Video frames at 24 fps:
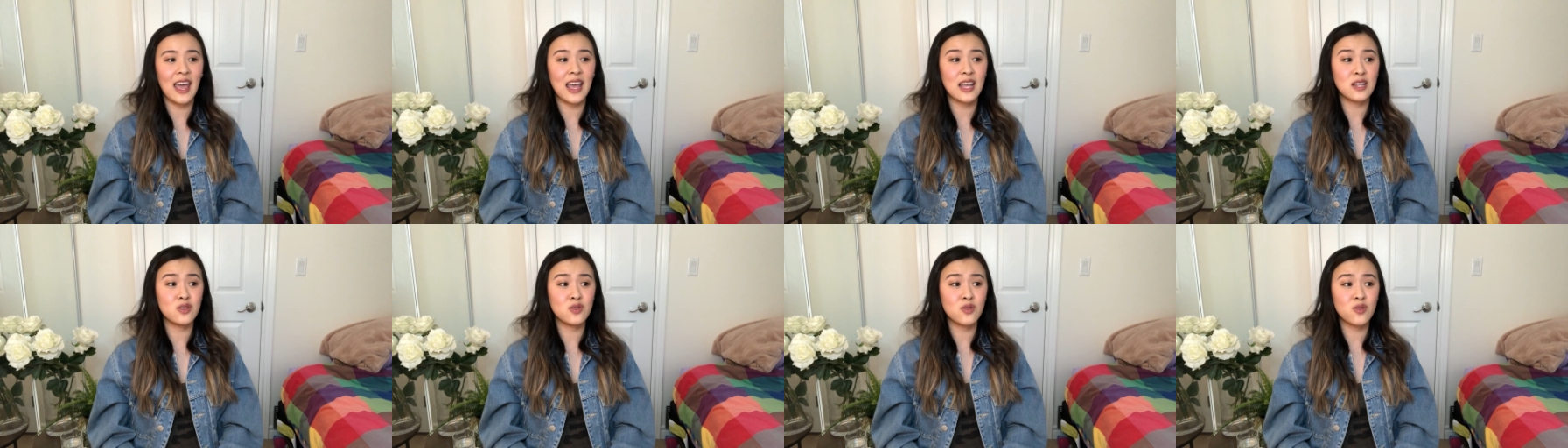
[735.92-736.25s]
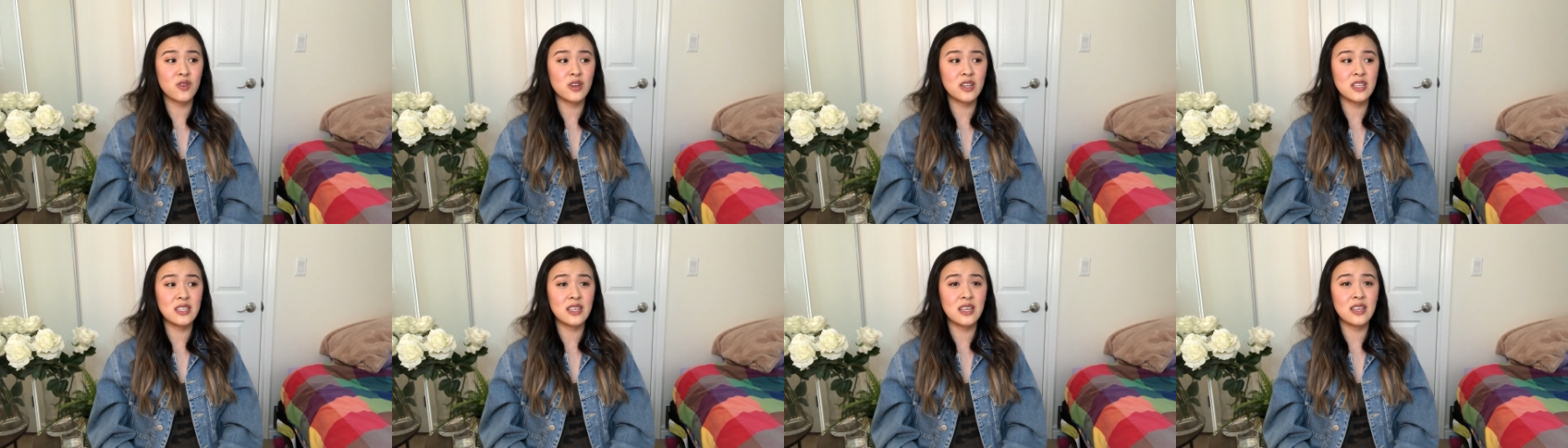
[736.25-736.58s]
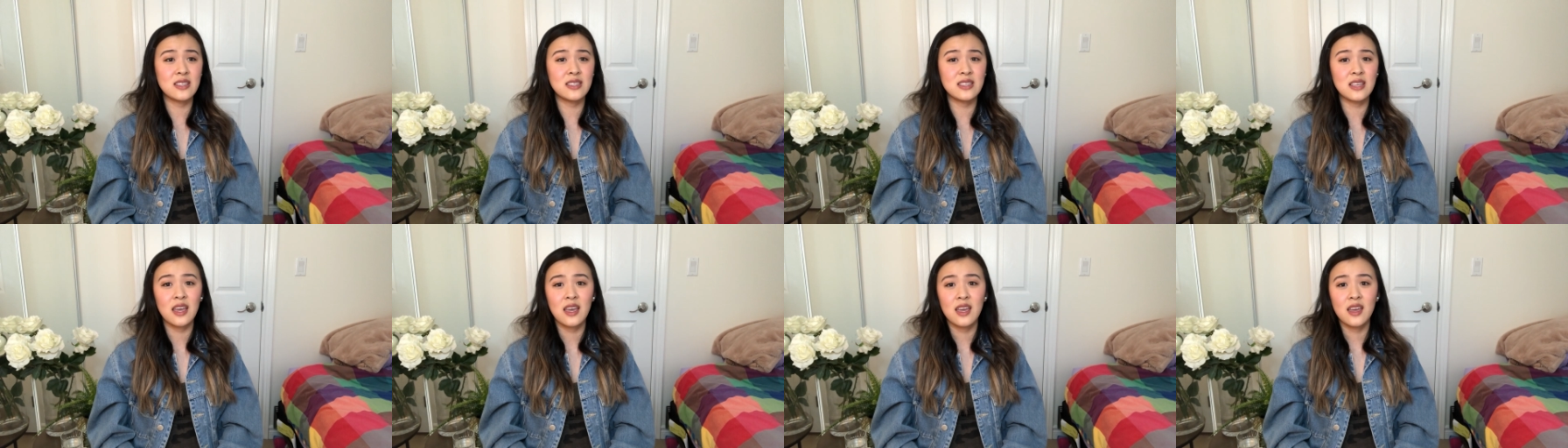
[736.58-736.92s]
And Tori
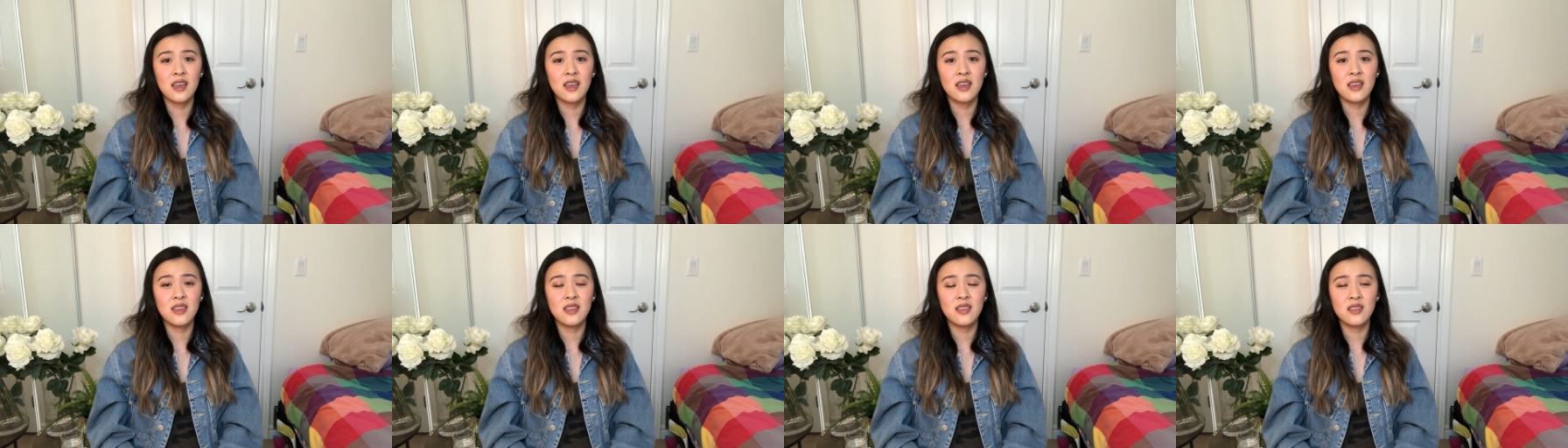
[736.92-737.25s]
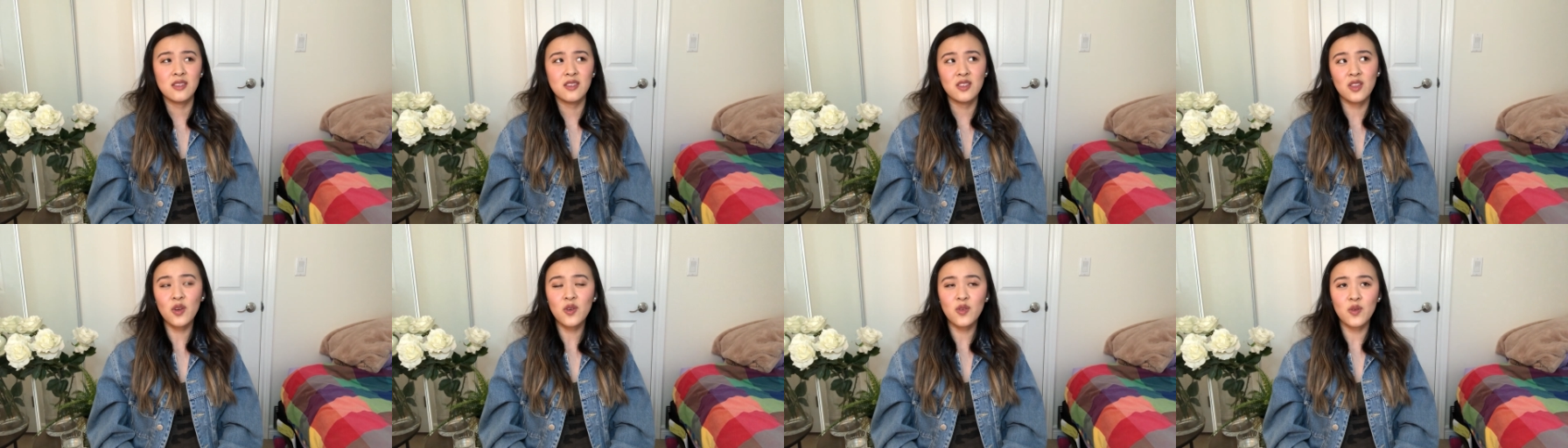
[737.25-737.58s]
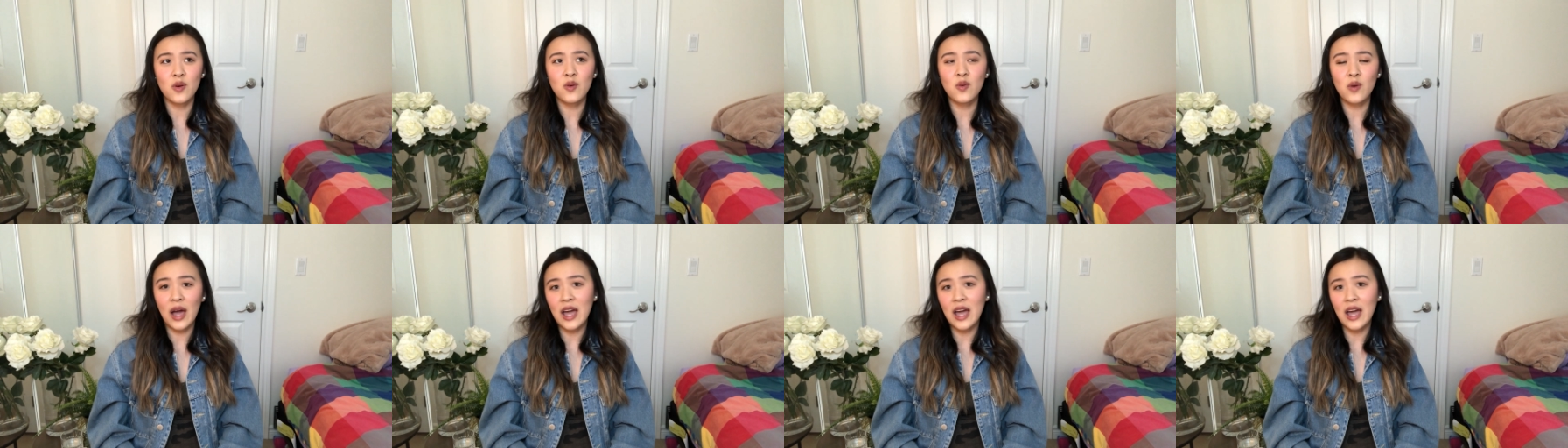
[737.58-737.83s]
says, no,